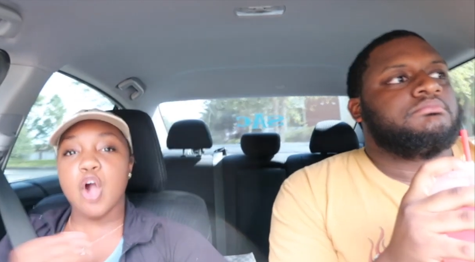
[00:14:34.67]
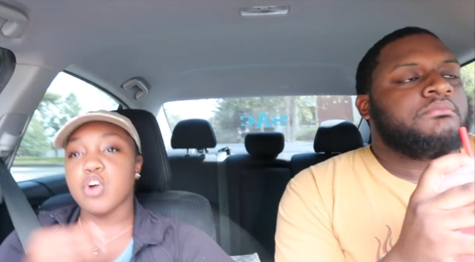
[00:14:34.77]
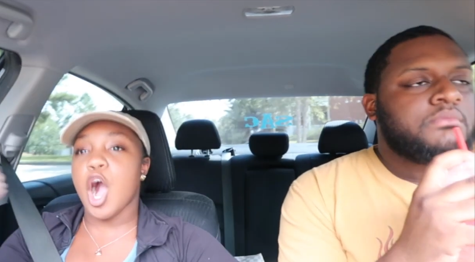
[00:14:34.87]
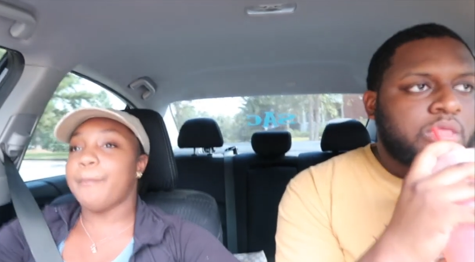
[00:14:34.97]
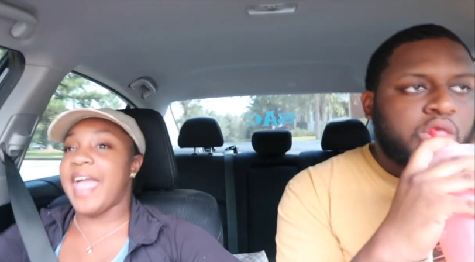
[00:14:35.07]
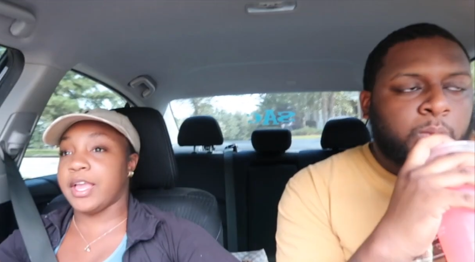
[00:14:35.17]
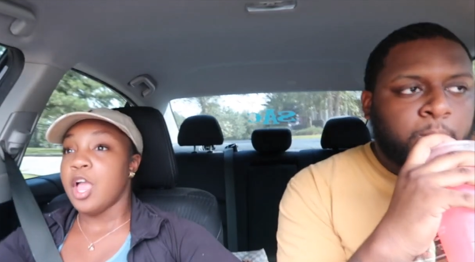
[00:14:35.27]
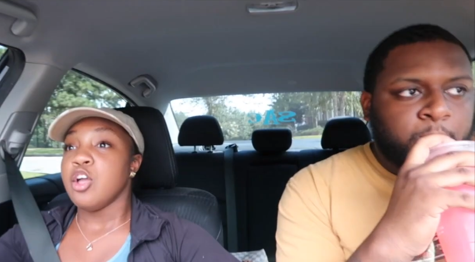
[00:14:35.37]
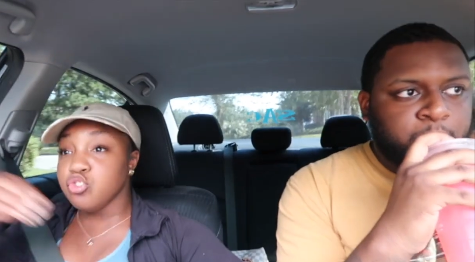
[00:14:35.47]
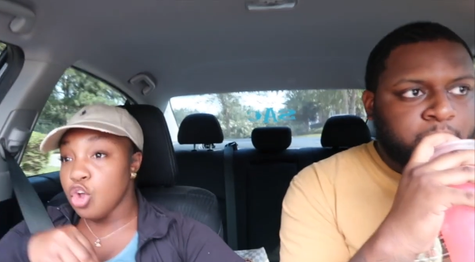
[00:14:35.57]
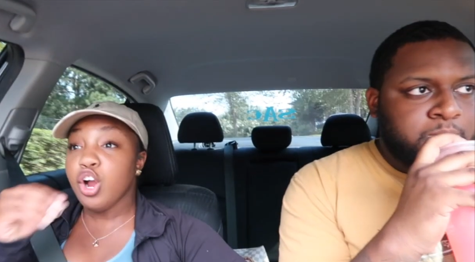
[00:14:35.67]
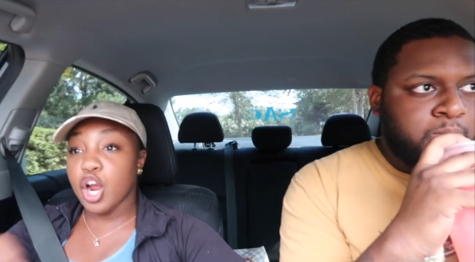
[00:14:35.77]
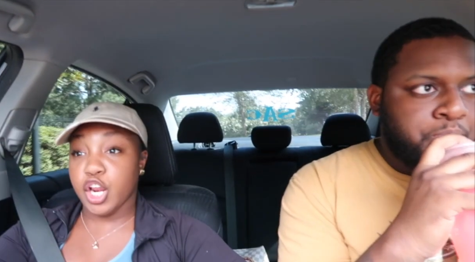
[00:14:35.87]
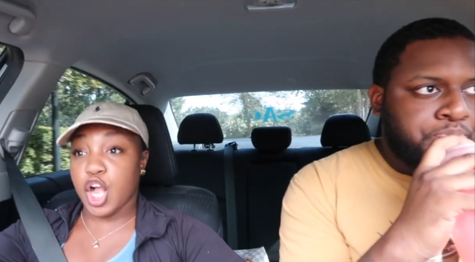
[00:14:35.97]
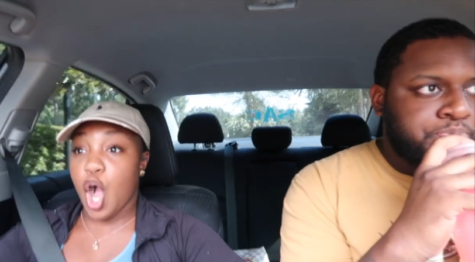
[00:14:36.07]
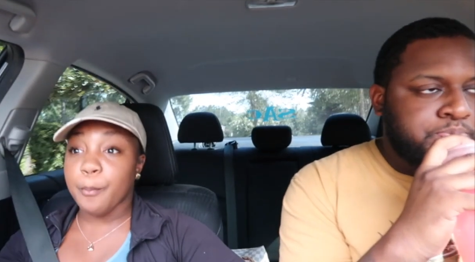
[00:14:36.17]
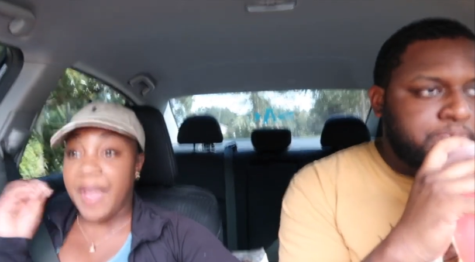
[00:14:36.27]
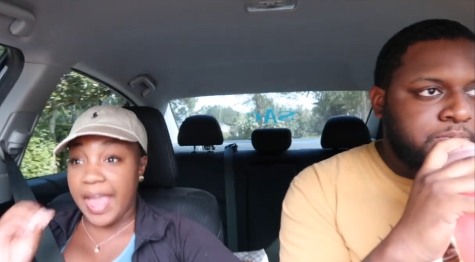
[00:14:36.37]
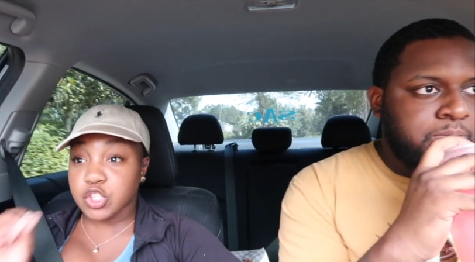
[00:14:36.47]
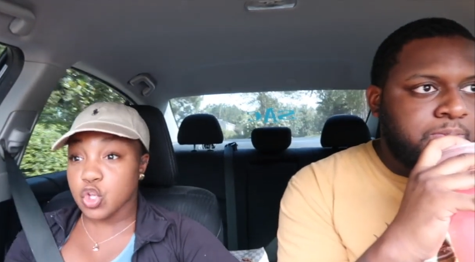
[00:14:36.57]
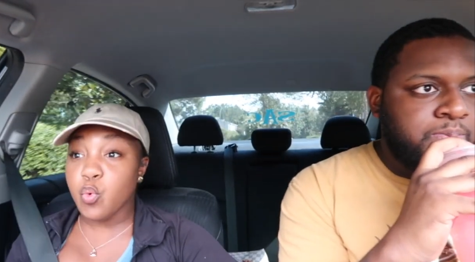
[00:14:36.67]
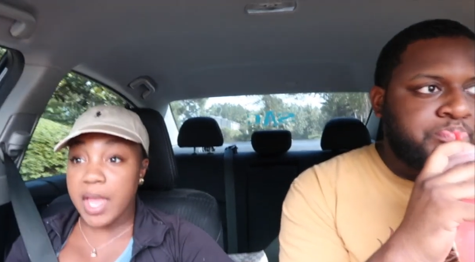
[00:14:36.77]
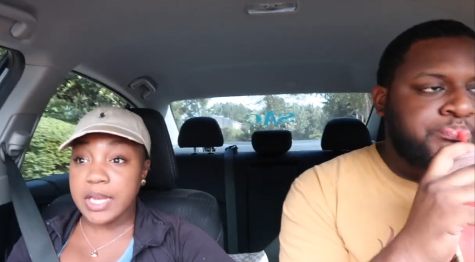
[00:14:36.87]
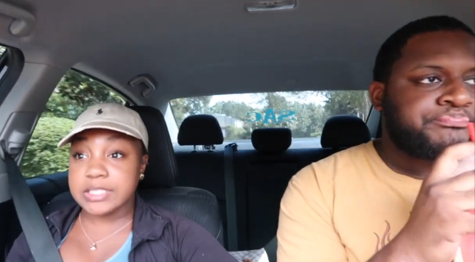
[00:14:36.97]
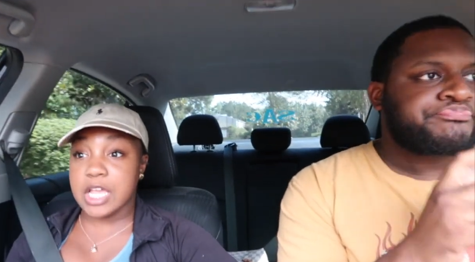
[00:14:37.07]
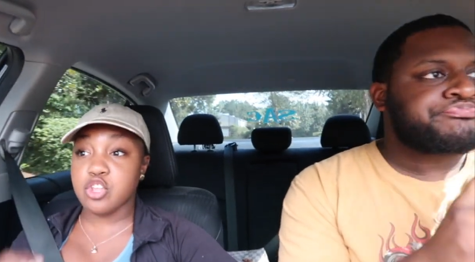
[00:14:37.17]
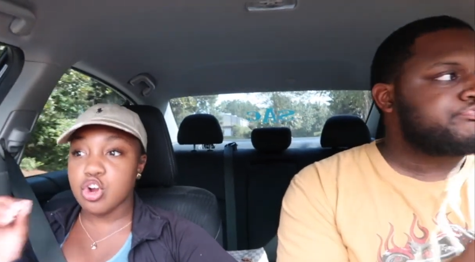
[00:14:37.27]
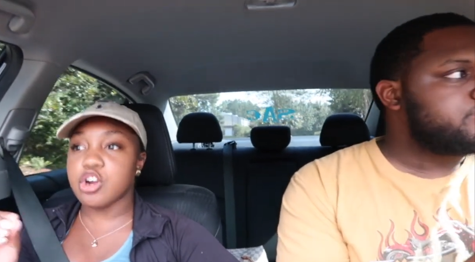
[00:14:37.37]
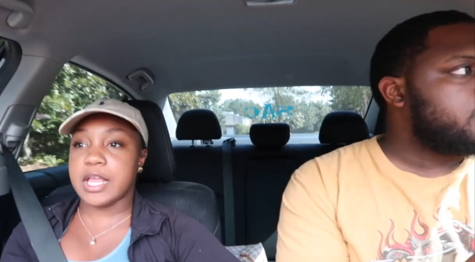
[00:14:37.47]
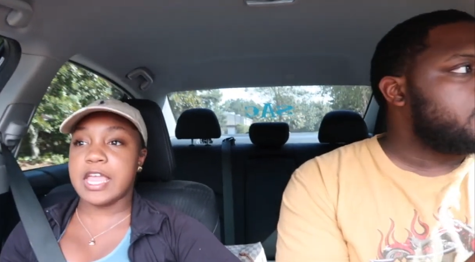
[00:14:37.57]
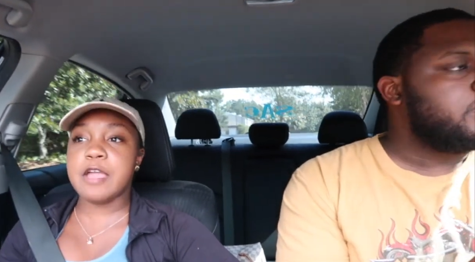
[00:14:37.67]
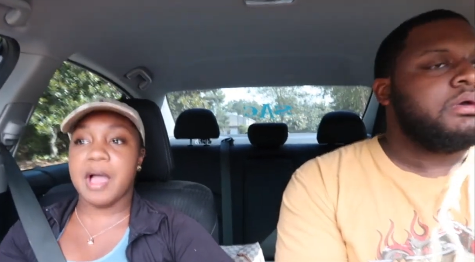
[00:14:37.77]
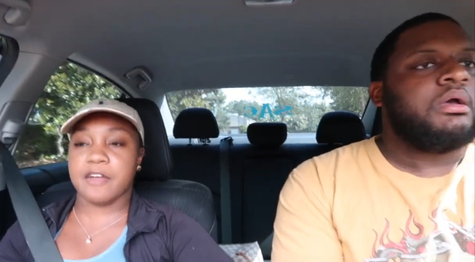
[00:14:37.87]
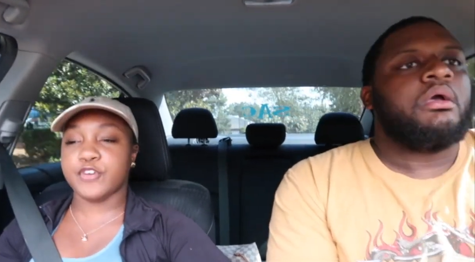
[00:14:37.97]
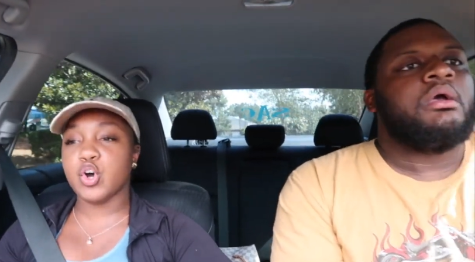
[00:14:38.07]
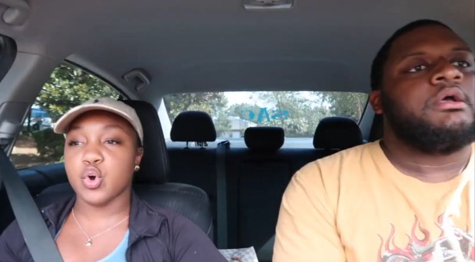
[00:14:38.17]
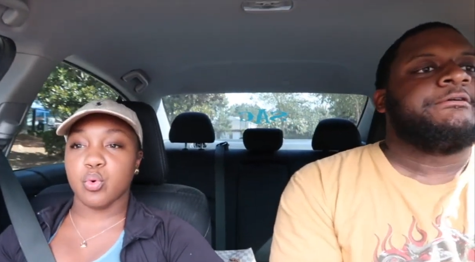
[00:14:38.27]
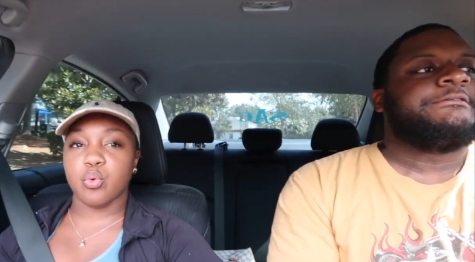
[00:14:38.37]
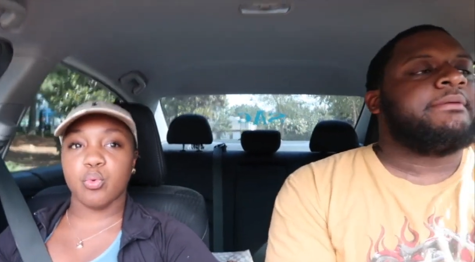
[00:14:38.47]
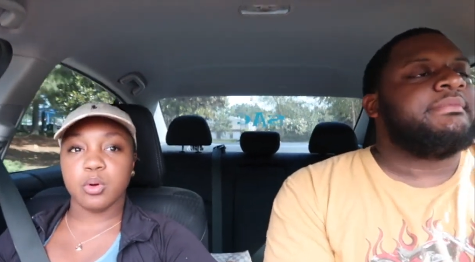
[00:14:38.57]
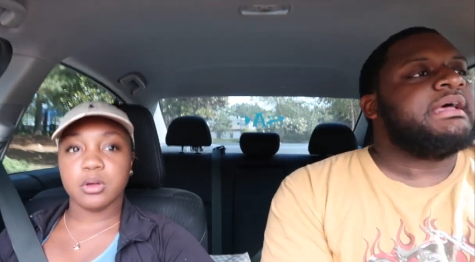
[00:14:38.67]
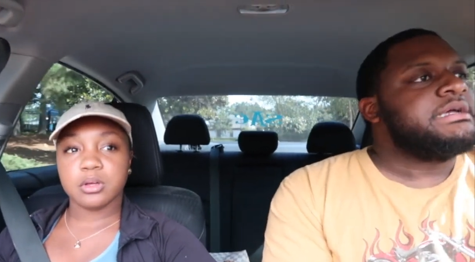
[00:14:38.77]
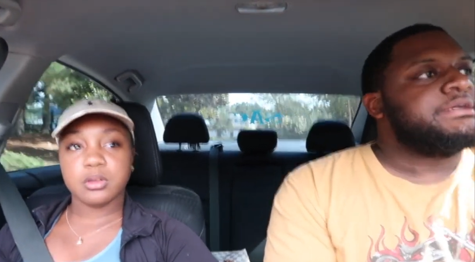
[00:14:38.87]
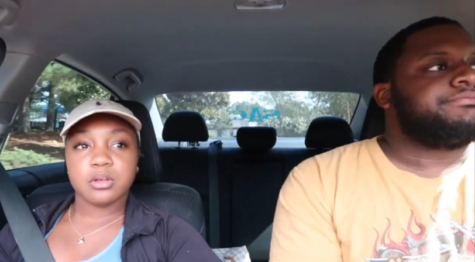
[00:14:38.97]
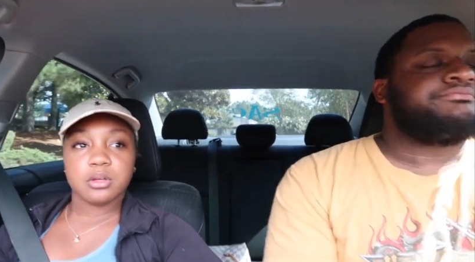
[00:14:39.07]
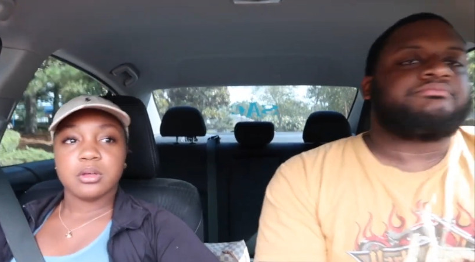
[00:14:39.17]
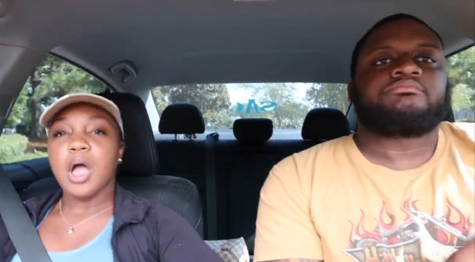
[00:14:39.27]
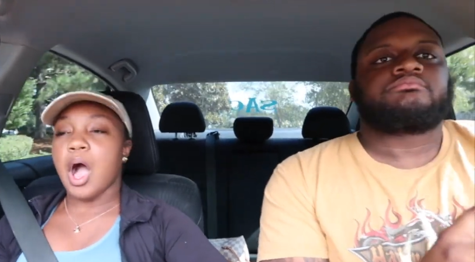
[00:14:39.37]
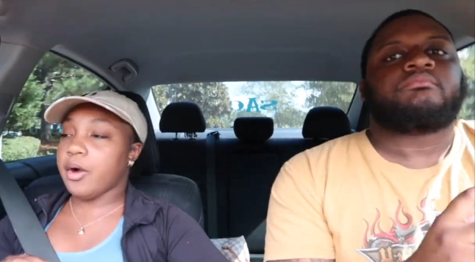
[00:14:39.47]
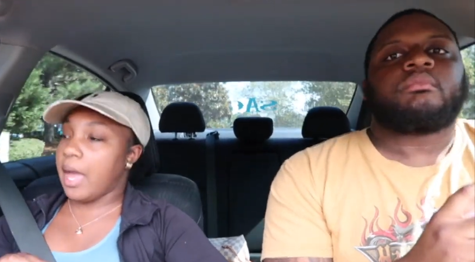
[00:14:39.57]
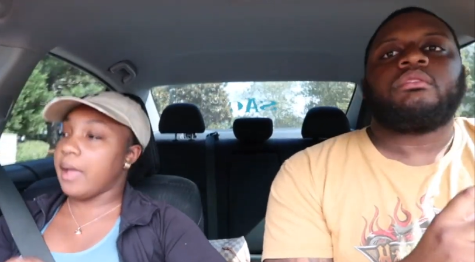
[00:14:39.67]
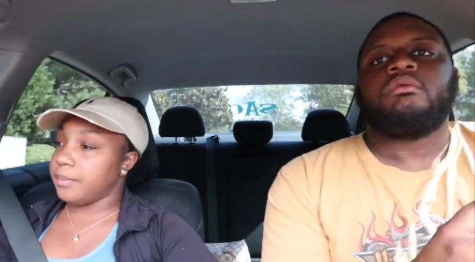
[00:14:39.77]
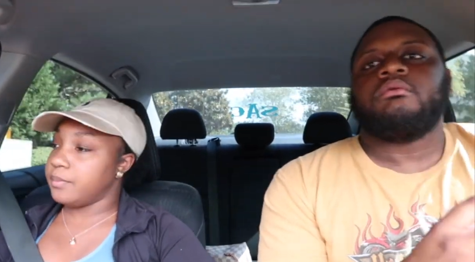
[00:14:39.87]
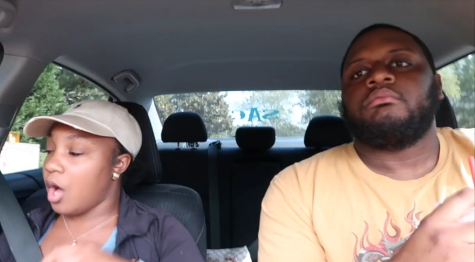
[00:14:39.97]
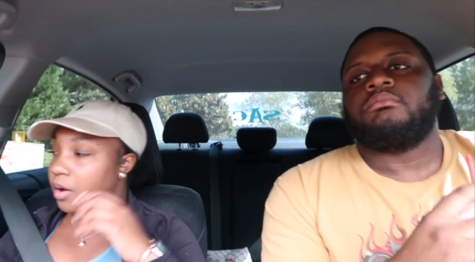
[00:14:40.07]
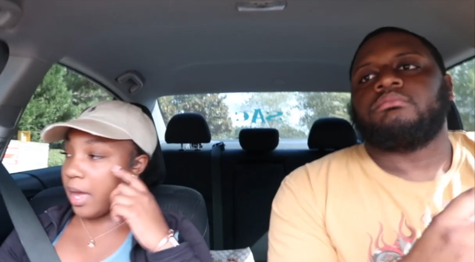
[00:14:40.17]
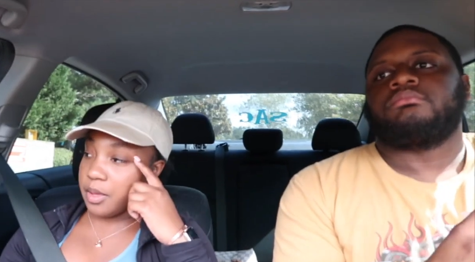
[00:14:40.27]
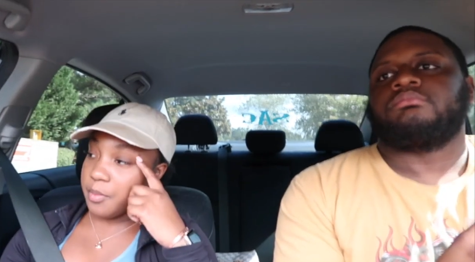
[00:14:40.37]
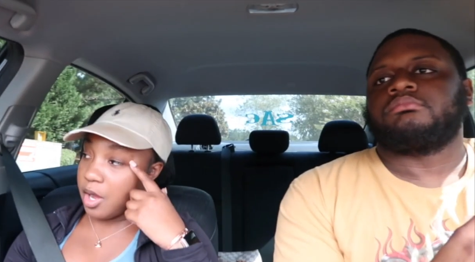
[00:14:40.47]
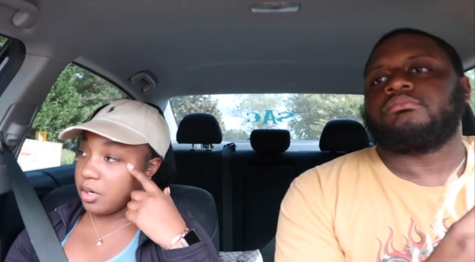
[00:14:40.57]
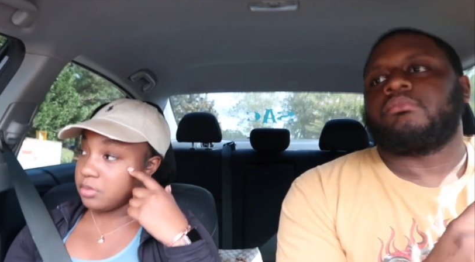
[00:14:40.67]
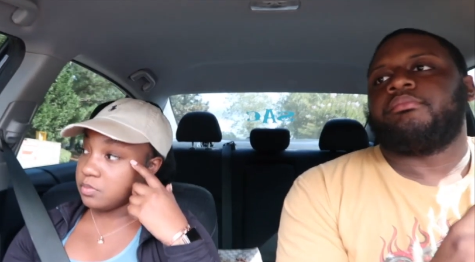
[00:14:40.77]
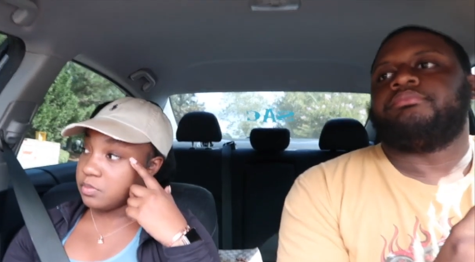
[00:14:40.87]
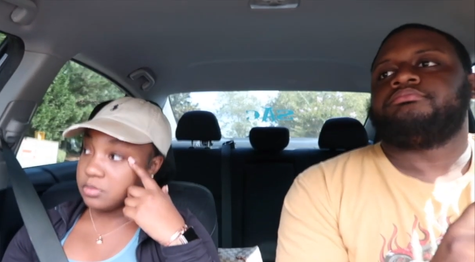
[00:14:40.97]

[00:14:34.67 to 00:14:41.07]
Speaker 1: gonna go back? gonna go back to Wendy's and you're gonna get my food. I'm not. Okay, okay, come on.